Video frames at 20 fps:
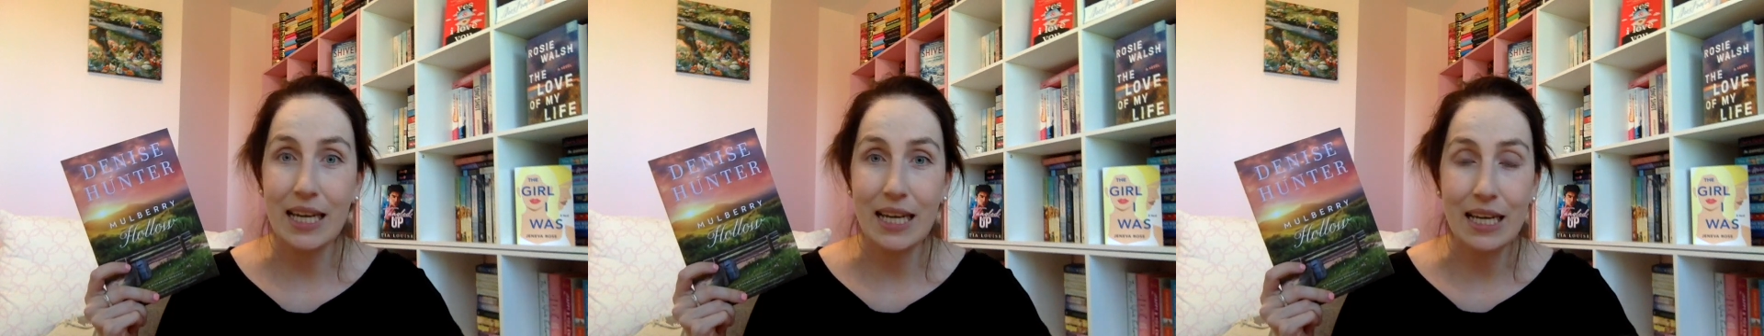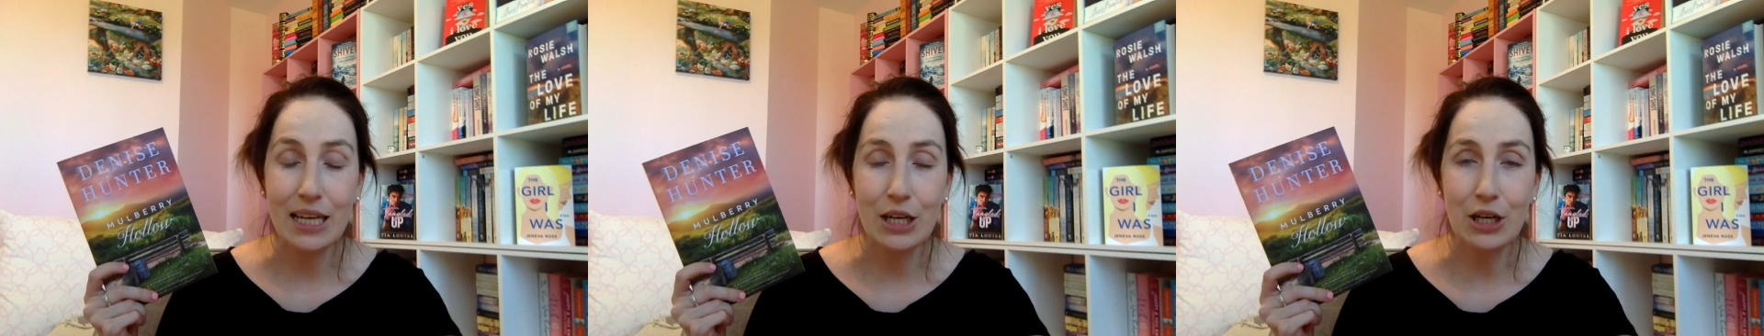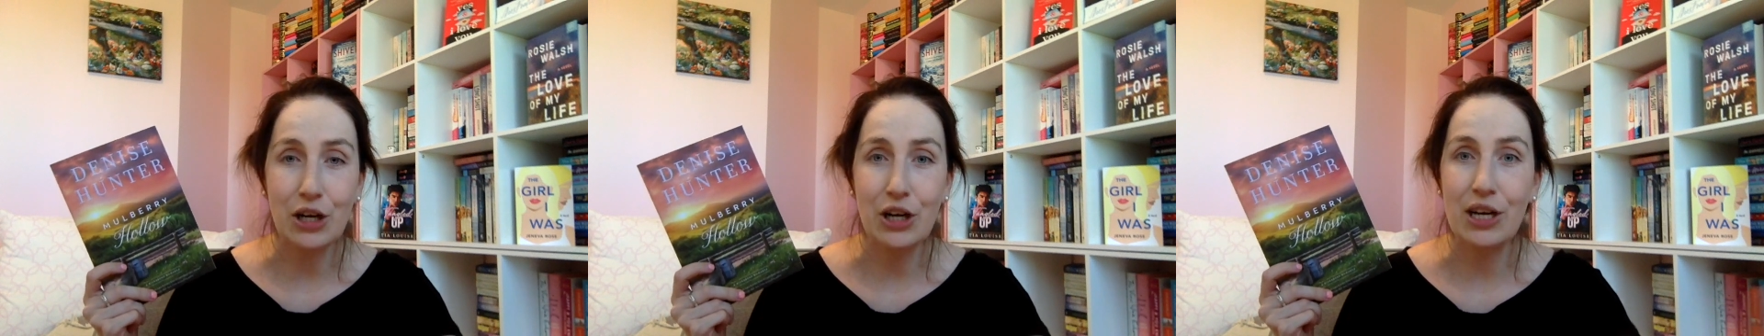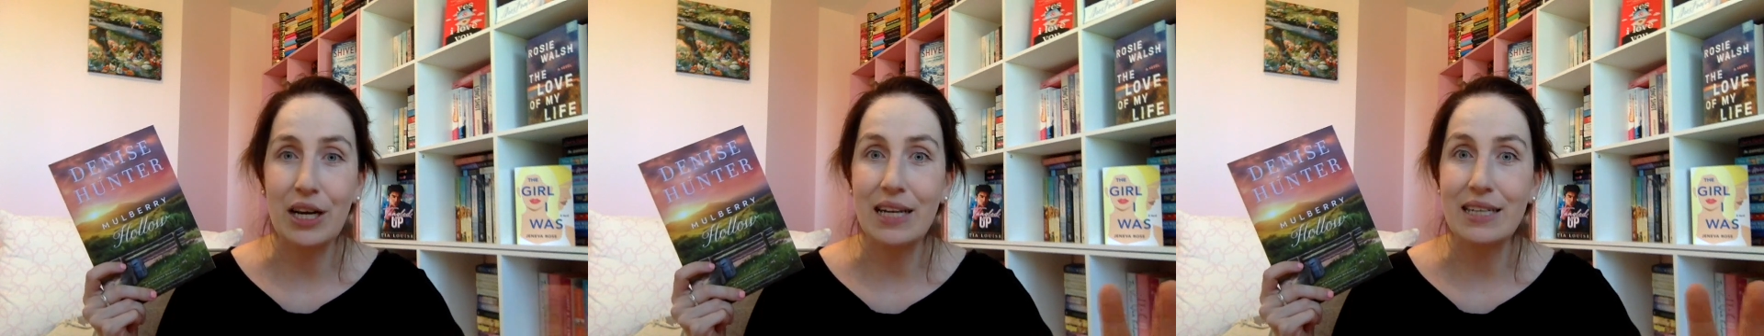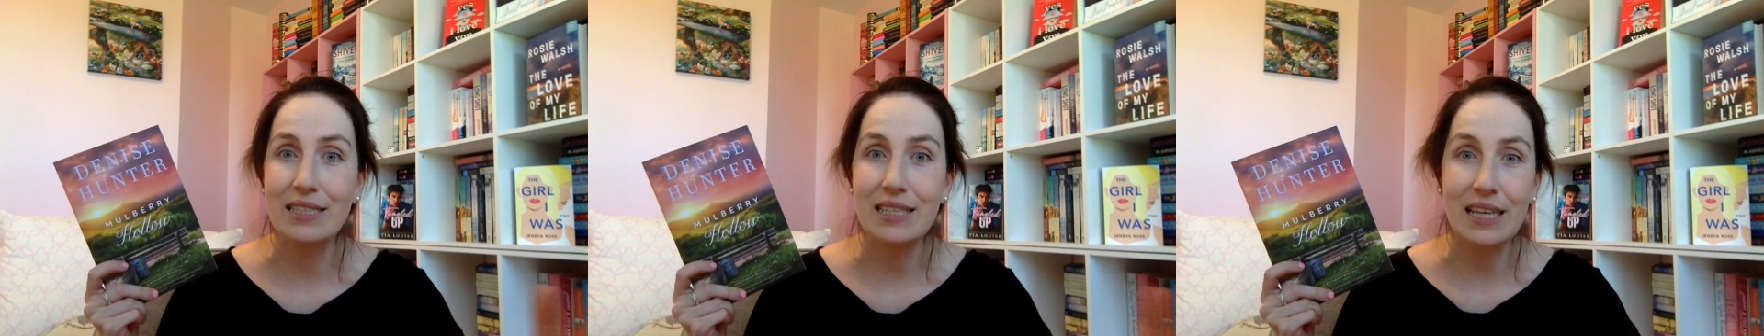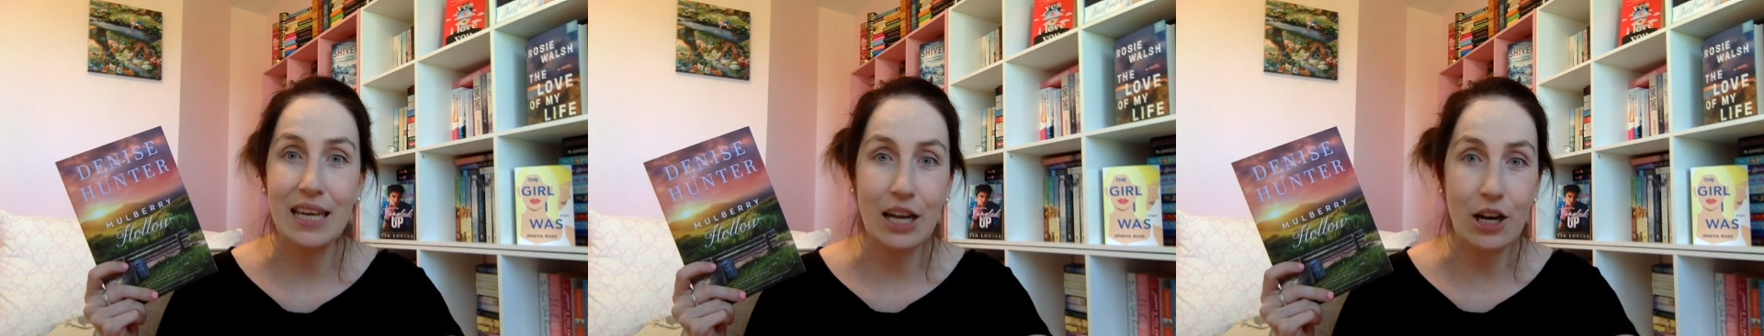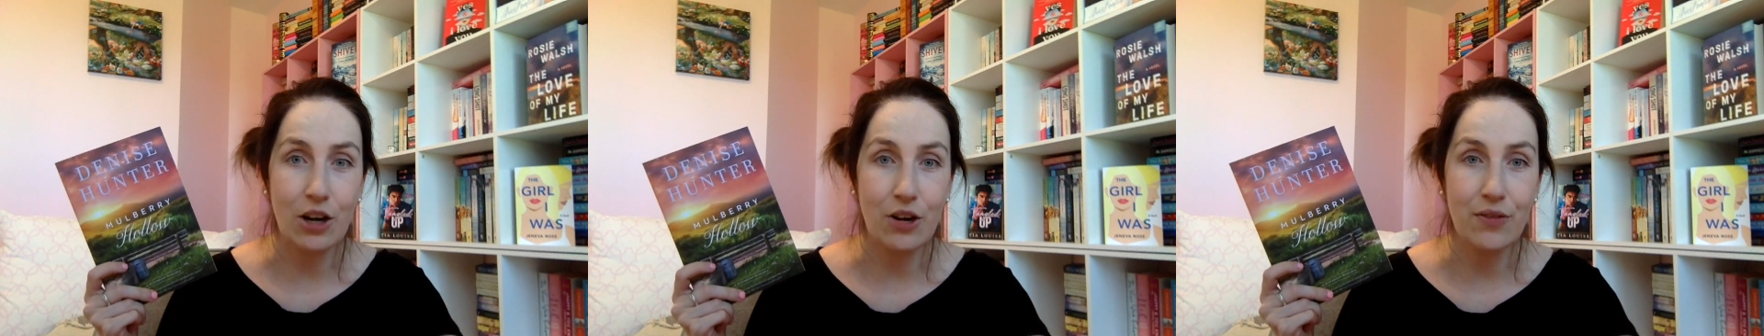here and I take
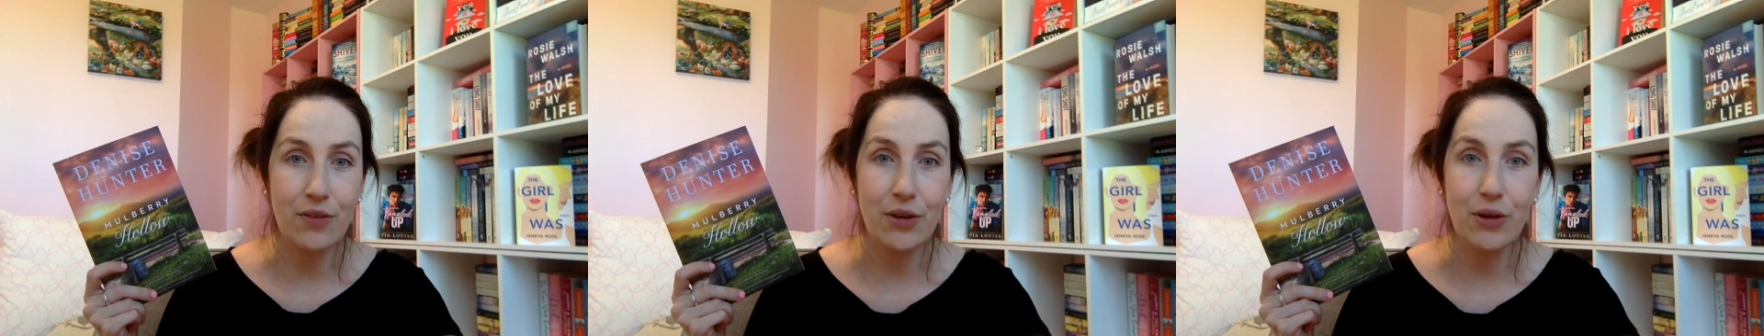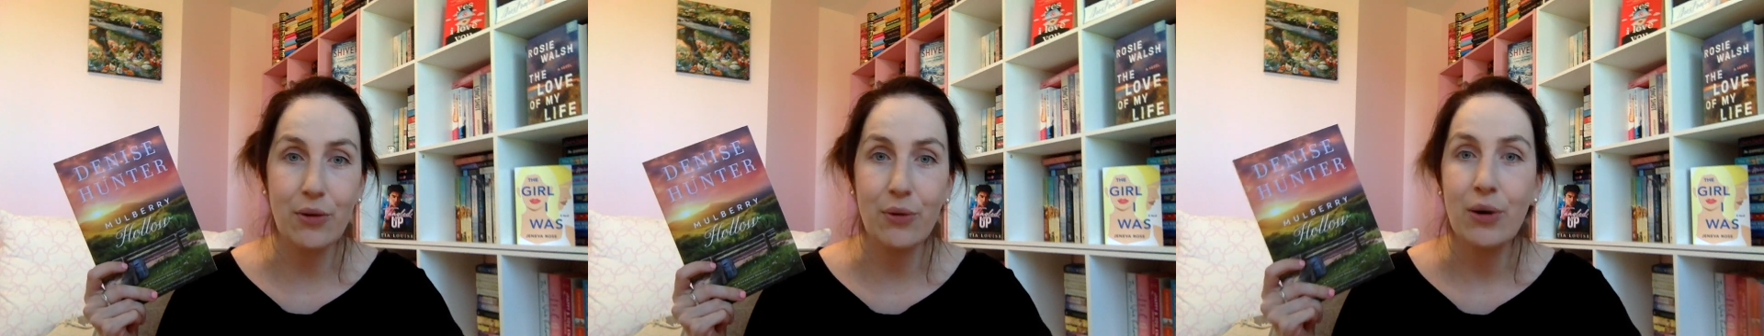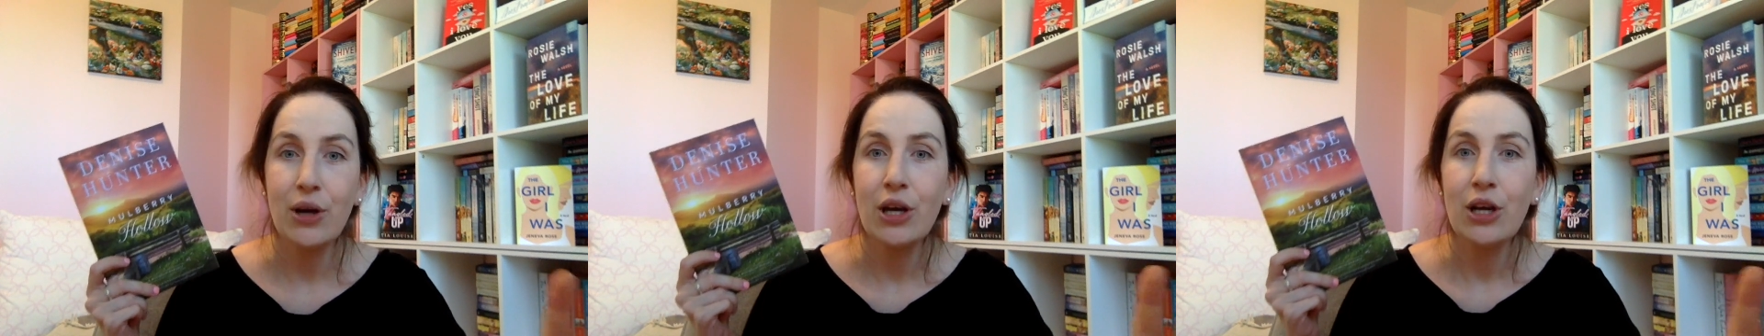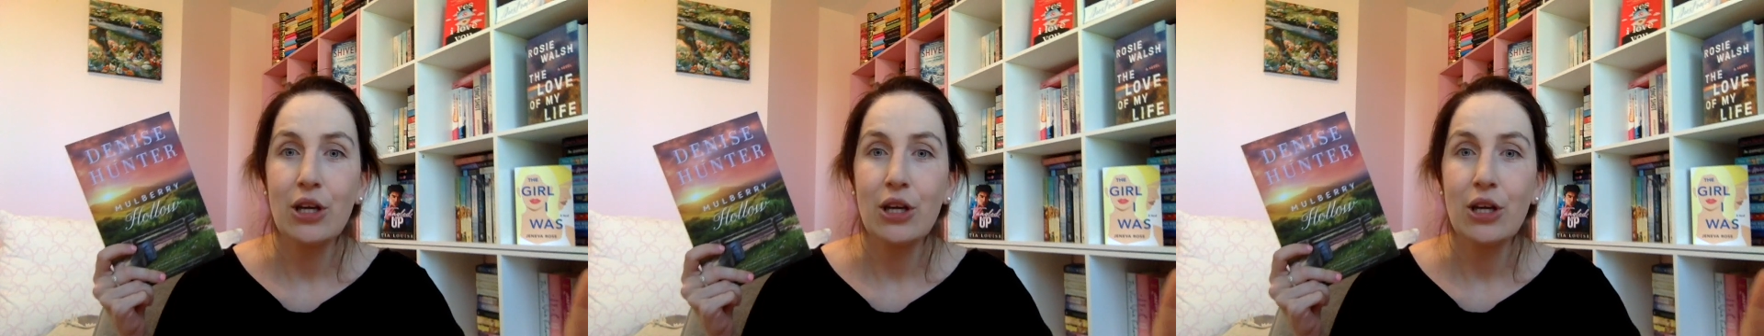care of you.